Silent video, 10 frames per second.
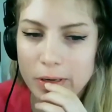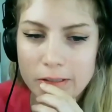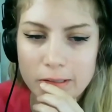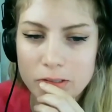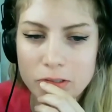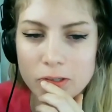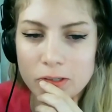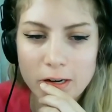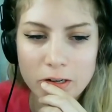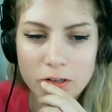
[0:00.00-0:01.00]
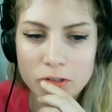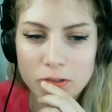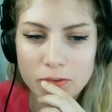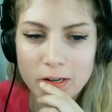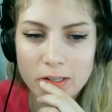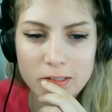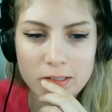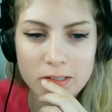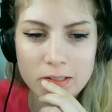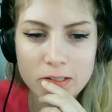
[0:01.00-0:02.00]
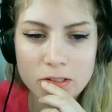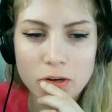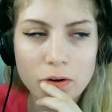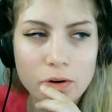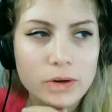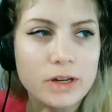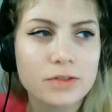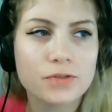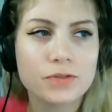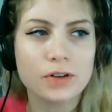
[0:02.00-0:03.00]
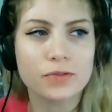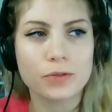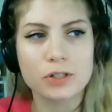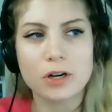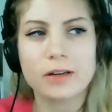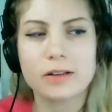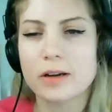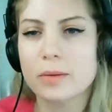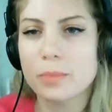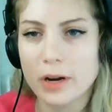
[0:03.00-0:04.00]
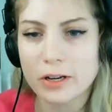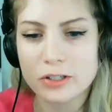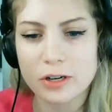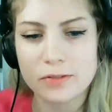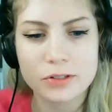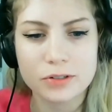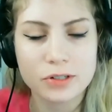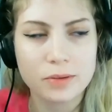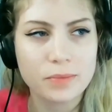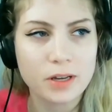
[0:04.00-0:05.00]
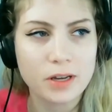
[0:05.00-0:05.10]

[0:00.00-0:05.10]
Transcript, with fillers: directly installed on end user devices. So if we're talking like a branch office or